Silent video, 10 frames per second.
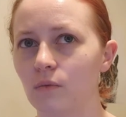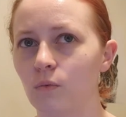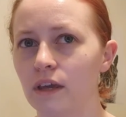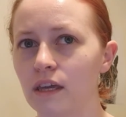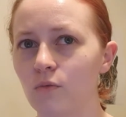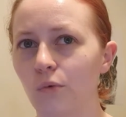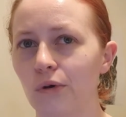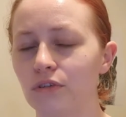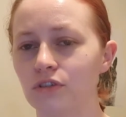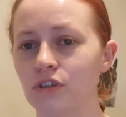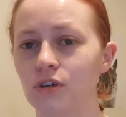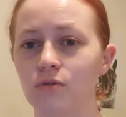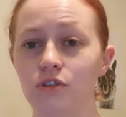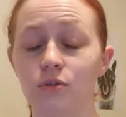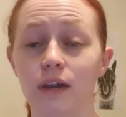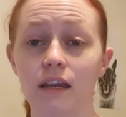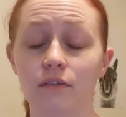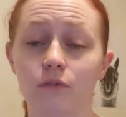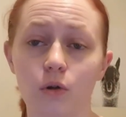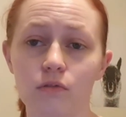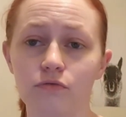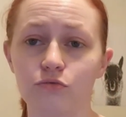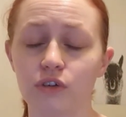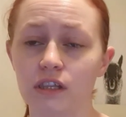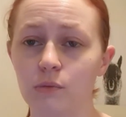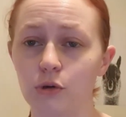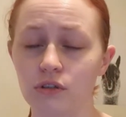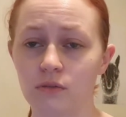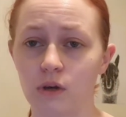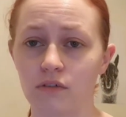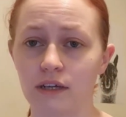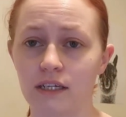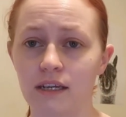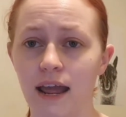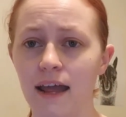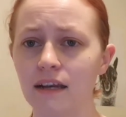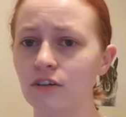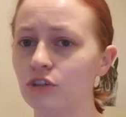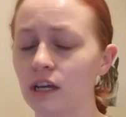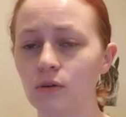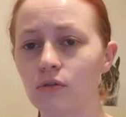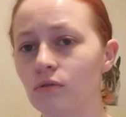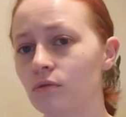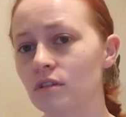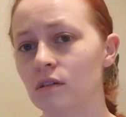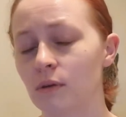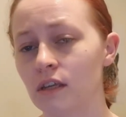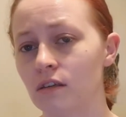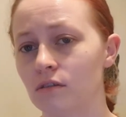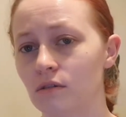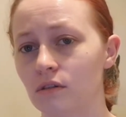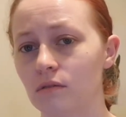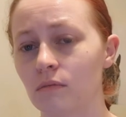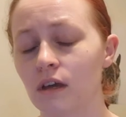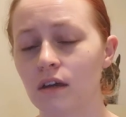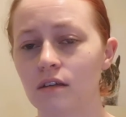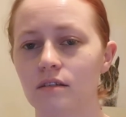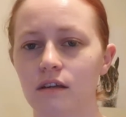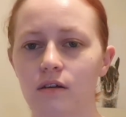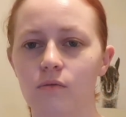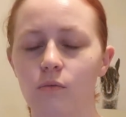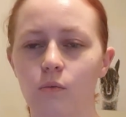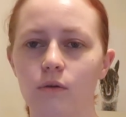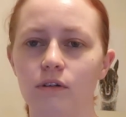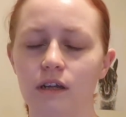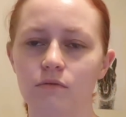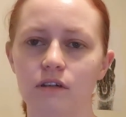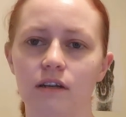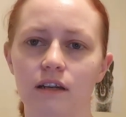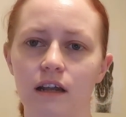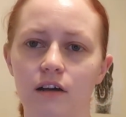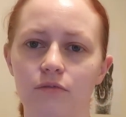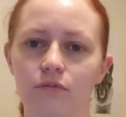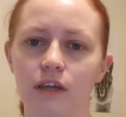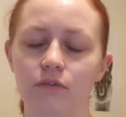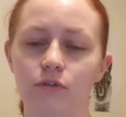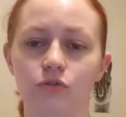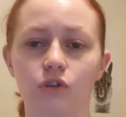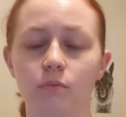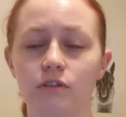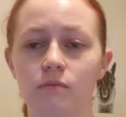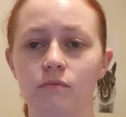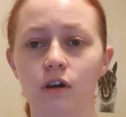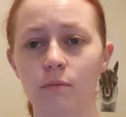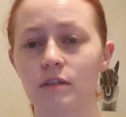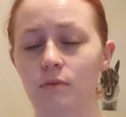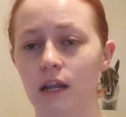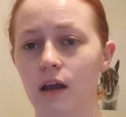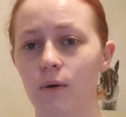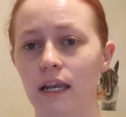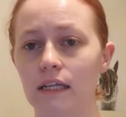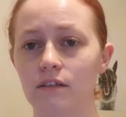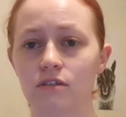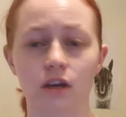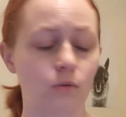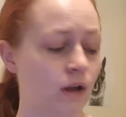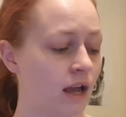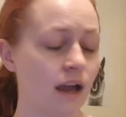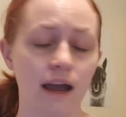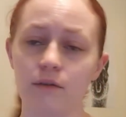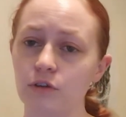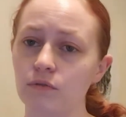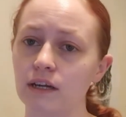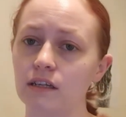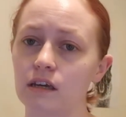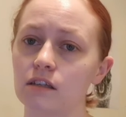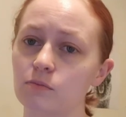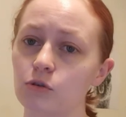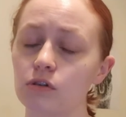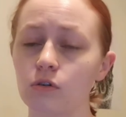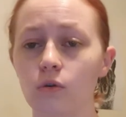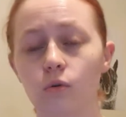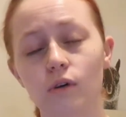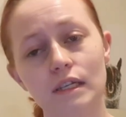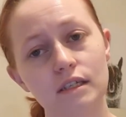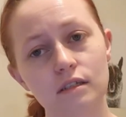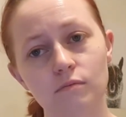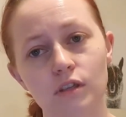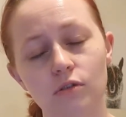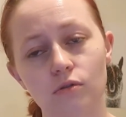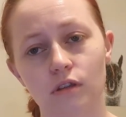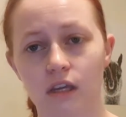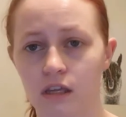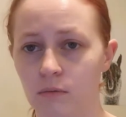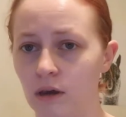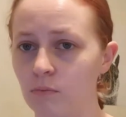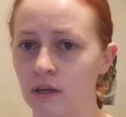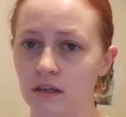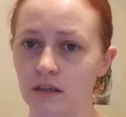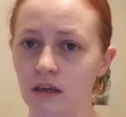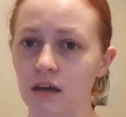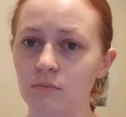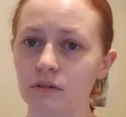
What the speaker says: we want you to get involved, read the books that we're reading, and share your thoughts and opinions on them. So we would absolutely love if you drop some comments below and let us know, have you read Kate's book, or is it something you're thinking about picking up?